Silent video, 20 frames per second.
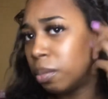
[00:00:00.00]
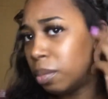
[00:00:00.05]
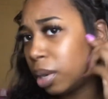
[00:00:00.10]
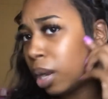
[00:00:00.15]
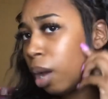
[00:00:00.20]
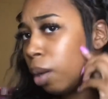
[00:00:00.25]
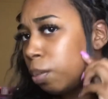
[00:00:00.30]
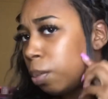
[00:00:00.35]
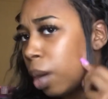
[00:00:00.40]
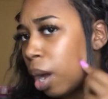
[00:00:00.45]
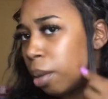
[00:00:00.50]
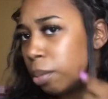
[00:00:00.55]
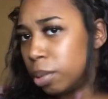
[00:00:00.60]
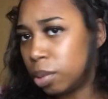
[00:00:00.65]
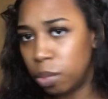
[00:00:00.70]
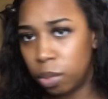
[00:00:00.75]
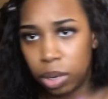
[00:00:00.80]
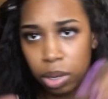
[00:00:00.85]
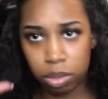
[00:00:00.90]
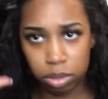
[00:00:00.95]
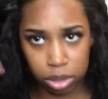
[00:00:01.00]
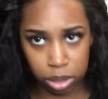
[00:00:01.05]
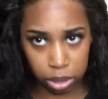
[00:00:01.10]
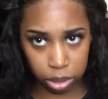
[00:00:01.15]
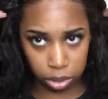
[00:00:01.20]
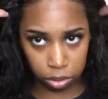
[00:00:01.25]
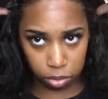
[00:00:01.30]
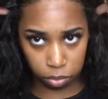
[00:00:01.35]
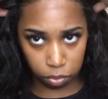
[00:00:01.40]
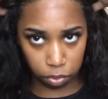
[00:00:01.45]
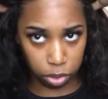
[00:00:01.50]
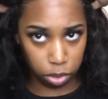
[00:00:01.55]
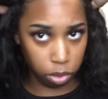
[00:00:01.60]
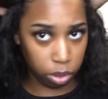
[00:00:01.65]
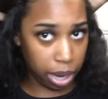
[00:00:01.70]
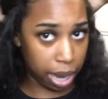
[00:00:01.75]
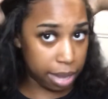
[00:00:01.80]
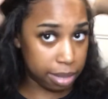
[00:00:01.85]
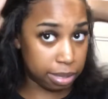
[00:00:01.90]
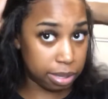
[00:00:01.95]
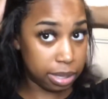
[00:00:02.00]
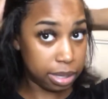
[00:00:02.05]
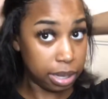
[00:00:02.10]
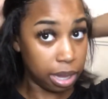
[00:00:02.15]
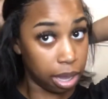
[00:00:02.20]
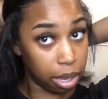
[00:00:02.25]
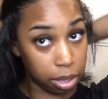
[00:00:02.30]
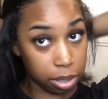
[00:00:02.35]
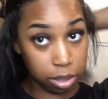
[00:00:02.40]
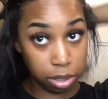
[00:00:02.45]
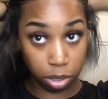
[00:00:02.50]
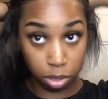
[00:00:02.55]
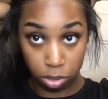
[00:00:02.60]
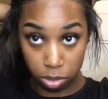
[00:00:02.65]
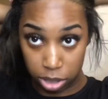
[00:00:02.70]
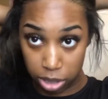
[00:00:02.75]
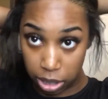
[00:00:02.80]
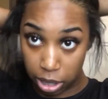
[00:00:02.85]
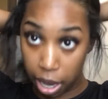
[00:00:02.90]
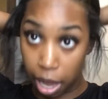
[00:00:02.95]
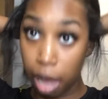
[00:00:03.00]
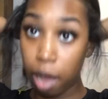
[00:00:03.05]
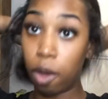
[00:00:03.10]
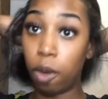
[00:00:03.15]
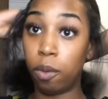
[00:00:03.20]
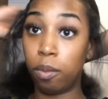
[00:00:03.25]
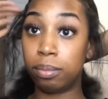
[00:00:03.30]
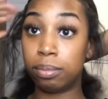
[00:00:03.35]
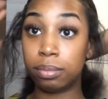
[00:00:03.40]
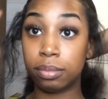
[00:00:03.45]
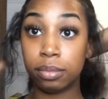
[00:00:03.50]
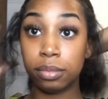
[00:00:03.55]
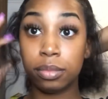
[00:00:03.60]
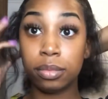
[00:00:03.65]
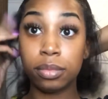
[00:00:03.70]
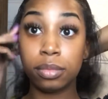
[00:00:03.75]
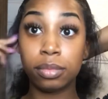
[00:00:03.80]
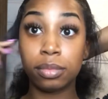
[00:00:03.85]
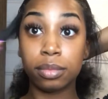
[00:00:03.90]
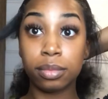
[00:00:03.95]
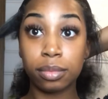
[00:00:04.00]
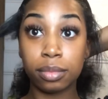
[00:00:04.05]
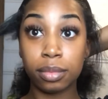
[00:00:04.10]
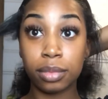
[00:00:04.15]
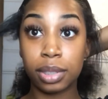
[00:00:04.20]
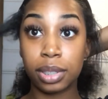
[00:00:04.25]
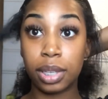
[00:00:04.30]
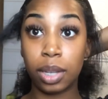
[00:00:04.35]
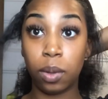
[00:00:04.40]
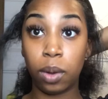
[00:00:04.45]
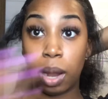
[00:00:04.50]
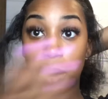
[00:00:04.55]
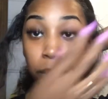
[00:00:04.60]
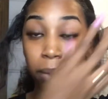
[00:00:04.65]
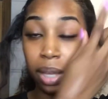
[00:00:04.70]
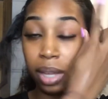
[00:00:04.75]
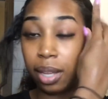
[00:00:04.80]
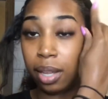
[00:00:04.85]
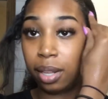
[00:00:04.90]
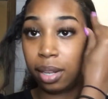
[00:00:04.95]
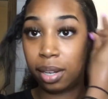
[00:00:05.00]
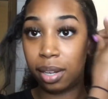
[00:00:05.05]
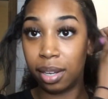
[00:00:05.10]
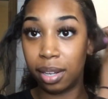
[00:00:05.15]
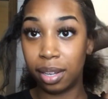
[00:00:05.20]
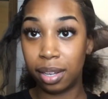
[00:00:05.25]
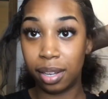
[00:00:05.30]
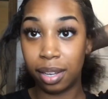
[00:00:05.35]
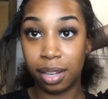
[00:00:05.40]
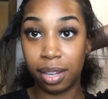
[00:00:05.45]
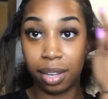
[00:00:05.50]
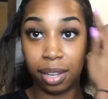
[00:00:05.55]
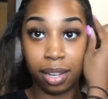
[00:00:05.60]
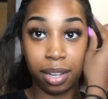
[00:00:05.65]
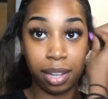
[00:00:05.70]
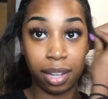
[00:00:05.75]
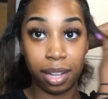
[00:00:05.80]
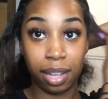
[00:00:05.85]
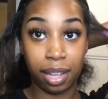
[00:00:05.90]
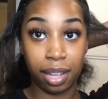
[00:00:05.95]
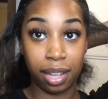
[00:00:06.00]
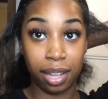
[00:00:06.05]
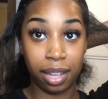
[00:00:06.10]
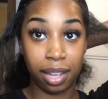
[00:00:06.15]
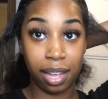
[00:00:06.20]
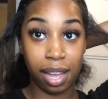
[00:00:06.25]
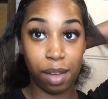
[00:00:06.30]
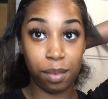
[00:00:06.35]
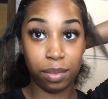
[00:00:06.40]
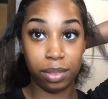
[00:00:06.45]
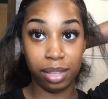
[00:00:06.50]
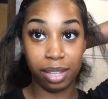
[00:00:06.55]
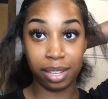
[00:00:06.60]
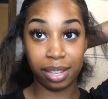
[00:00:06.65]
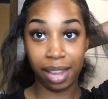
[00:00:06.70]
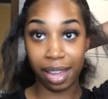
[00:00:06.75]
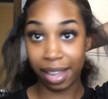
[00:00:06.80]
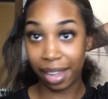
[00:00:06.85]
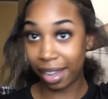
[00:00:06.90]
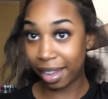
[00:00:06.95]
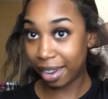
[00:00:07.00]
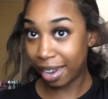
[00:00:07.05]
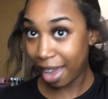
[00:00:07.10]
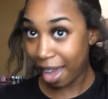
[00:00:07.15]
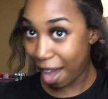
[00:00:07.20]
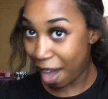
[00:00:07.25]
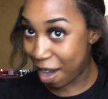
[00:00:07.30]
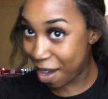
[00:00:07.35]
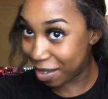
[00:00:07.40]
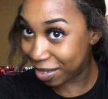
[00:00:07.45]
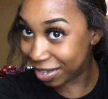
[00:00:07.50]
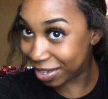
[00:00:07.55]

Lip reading: But I probably will just for you guys' sake. So you see what I mean? How we look like a clown.